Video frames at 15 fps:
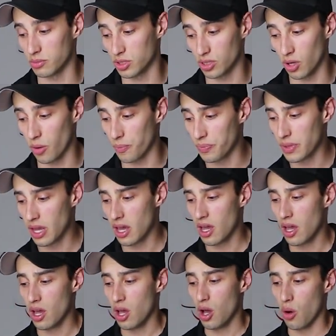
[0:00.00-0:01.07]
So
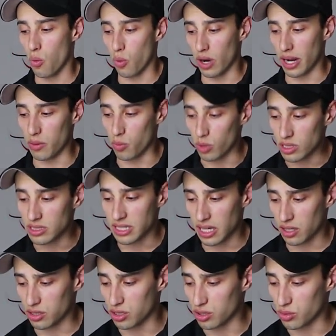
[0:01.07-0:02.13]
what I would
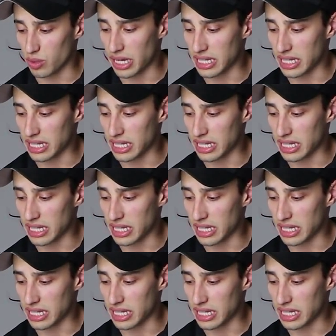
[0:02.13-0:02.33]
tell you